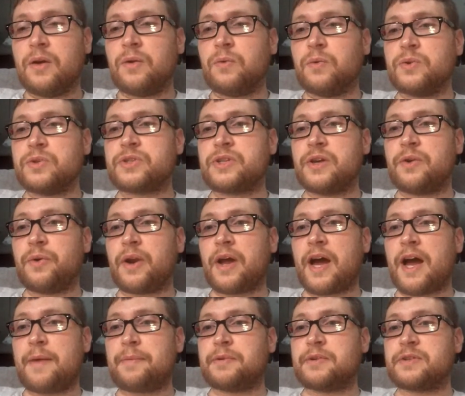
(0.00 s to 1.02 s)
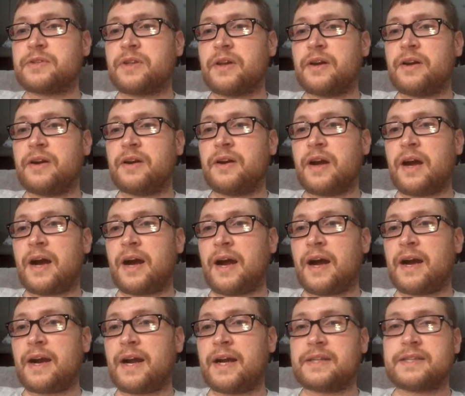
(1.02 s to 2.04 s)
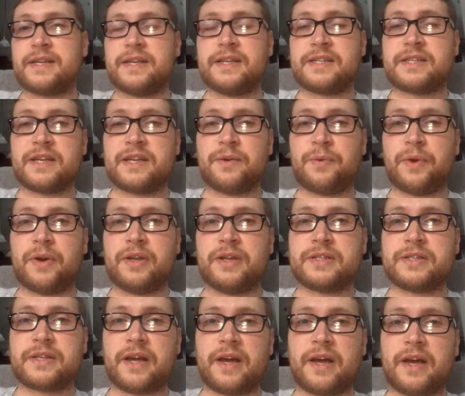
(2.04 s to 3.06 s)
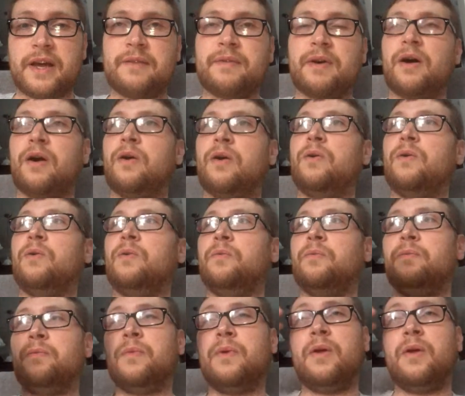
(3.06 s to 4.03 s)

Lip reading: We'll see what happens there. I got Tennessee winning this game at home.